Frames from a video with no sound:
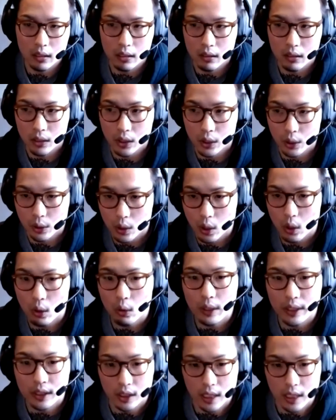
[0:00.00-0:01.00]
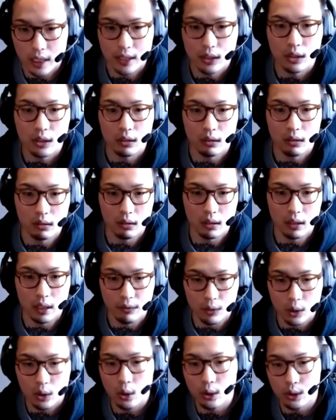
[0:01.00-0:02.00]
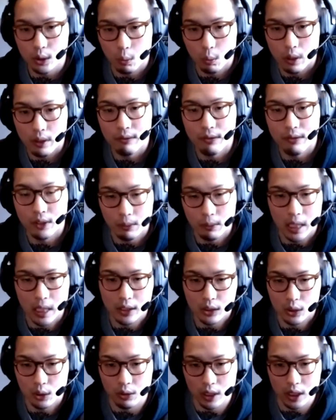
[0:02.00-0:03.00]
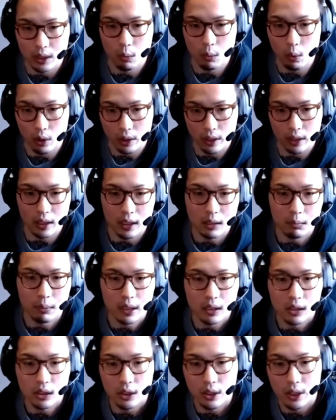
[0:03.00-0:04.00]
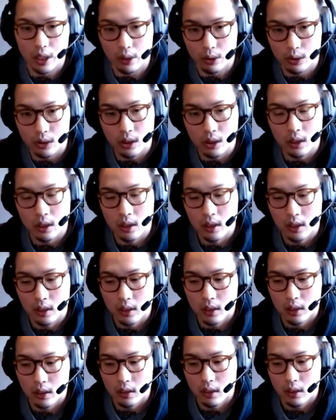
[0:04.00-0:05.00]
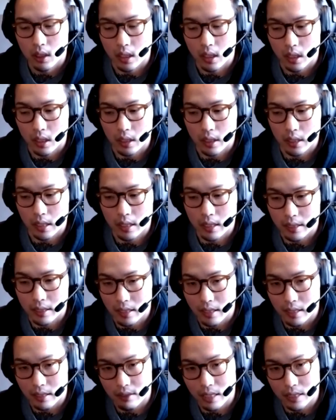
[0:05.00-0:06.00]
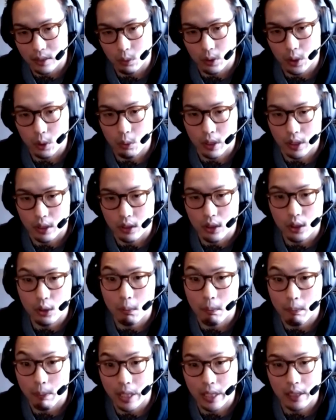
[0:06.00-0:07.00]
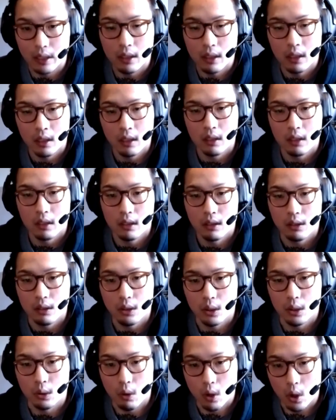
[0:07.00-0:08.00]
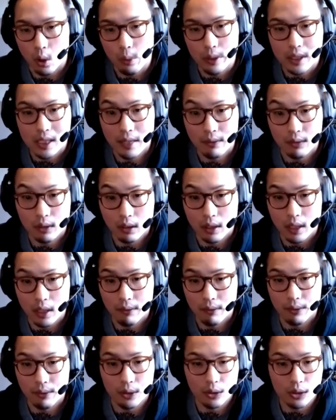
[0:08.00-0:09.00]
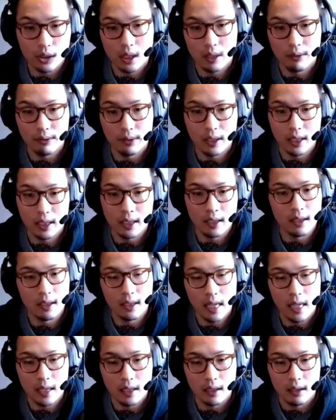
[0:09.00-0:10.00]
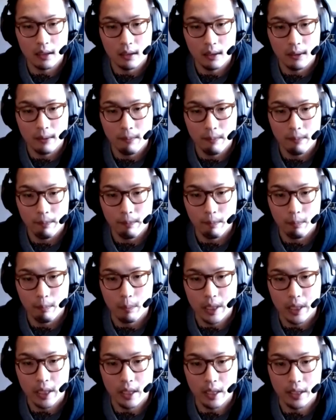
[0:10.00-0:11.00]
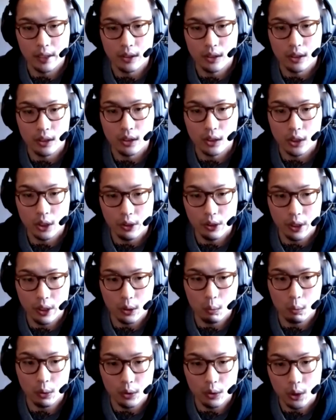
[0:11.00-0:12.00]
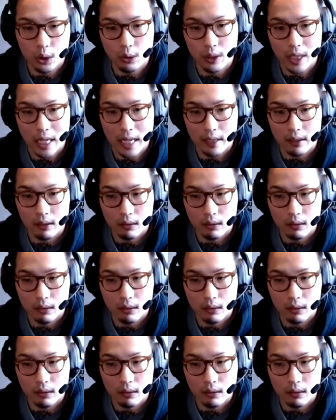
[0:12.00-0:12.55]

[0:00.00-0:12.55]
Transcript: your goal is yes if your goal is to work in film, yes, you need to work at these big studios, uh, and if, if that's what you want to do. But you always have to look out for yourself at the end of the day, because studios will do that